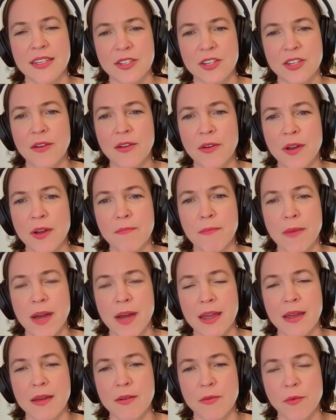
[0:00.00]

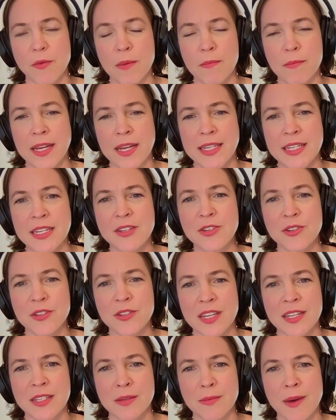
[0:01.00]
Tashira, what my teacher
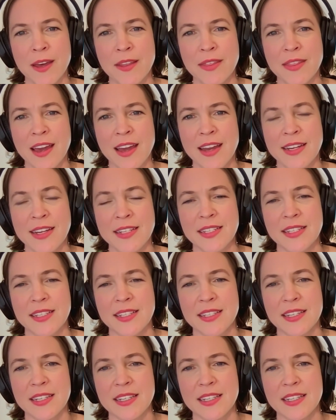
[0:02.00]
says about that
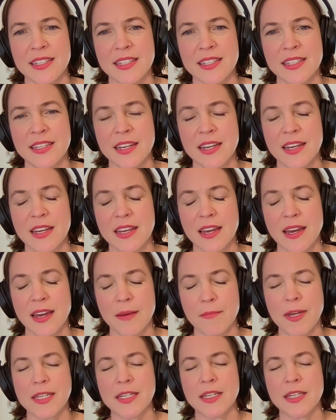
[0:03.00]
is
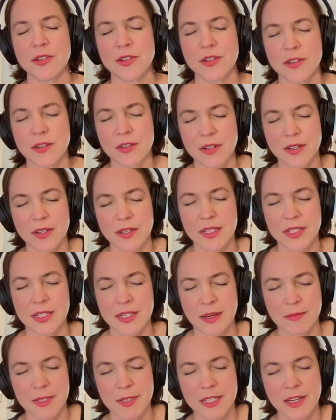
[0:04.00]
my teacher, his
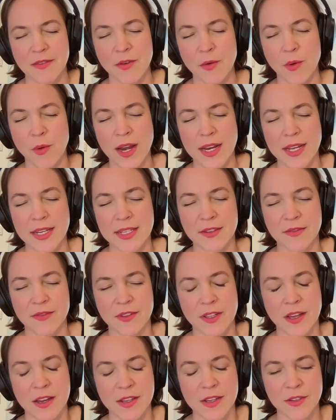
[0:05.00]
name is David White, he's a
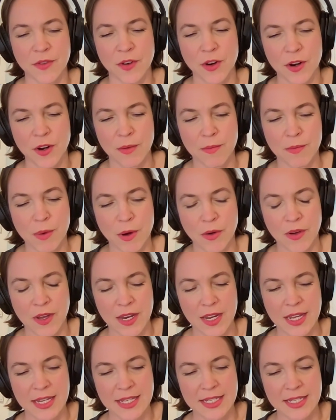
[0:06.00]
philosopher and a poet.
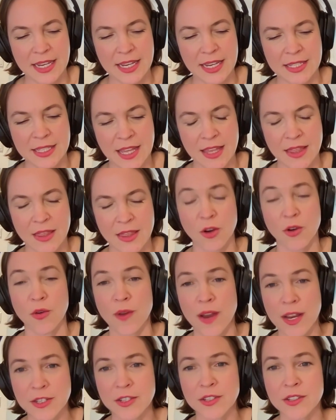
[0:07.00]
He says that the
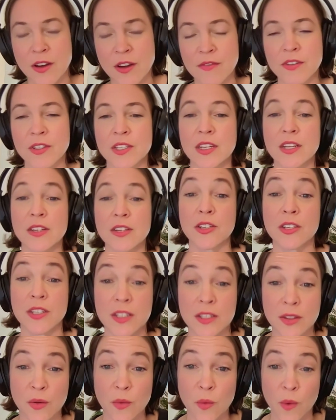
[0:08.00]
courageous conversation
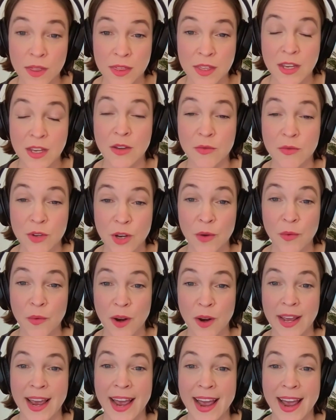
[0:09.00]
is the one that you don't want to